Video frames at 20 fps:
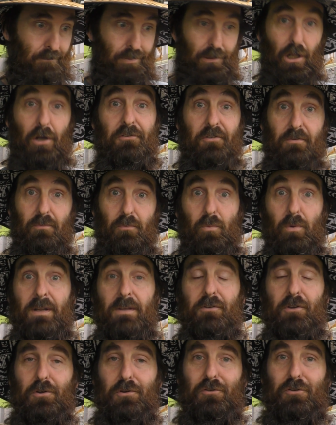plot,
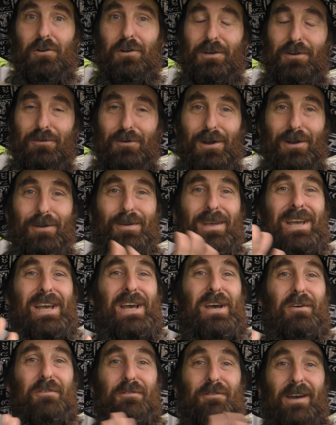whatever you're trying to grow,
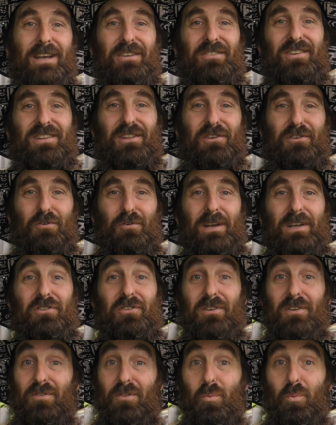facing the
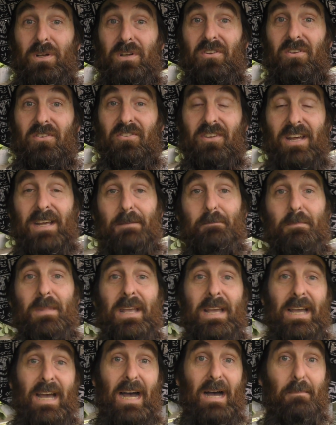direction of the winter sun,
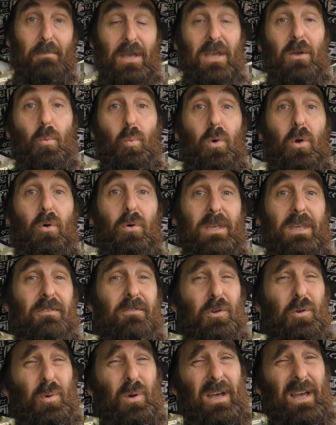it will
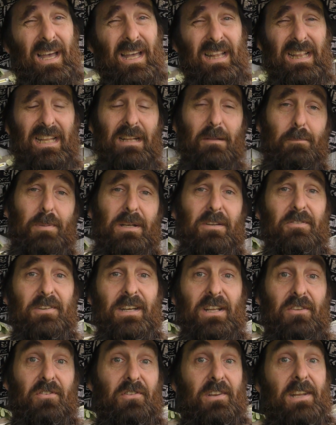give you a little bit of
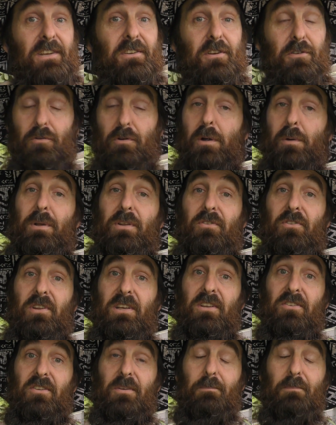an extended growing
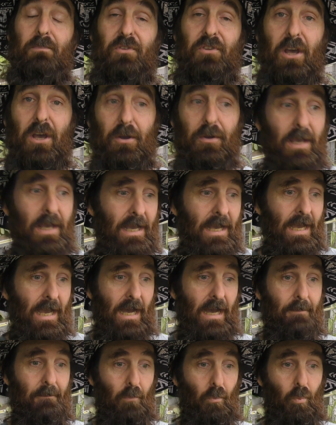season. So
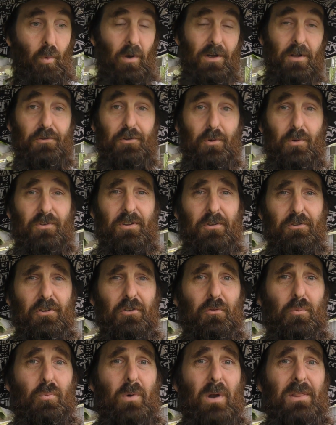what I'll do is I'll
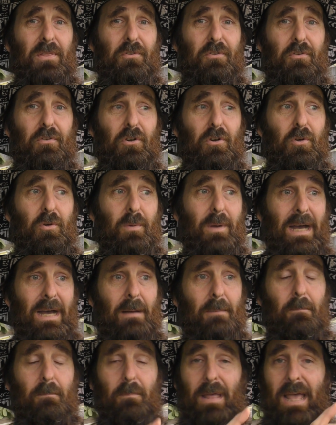just run through
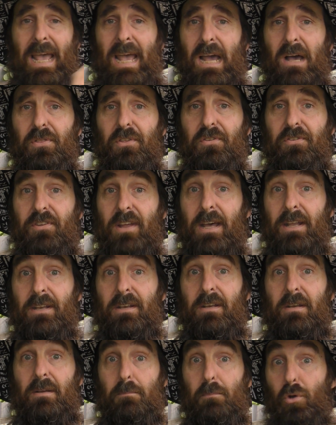how the
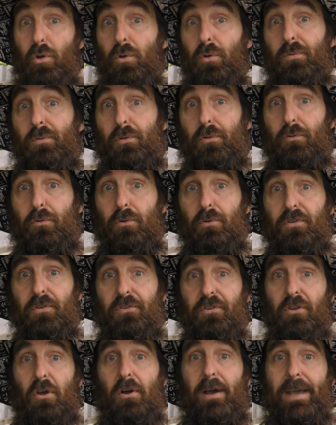sun moves through the
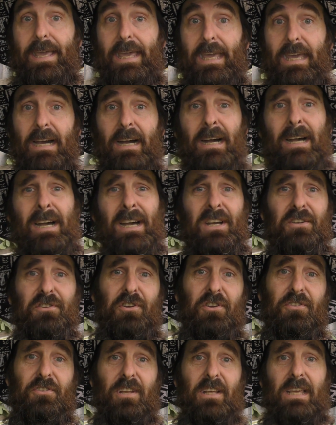sky here,
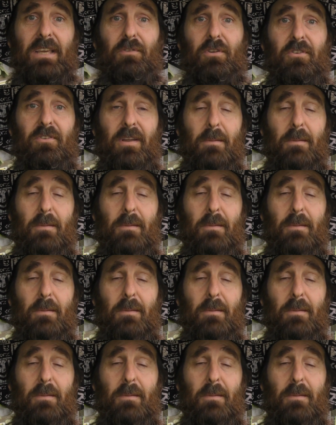just to give you